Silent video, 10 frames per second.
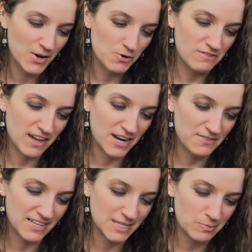We've got a
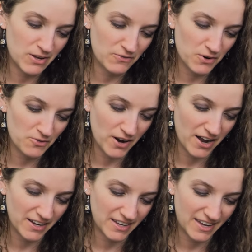recipe for
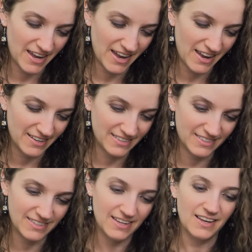rock cakes.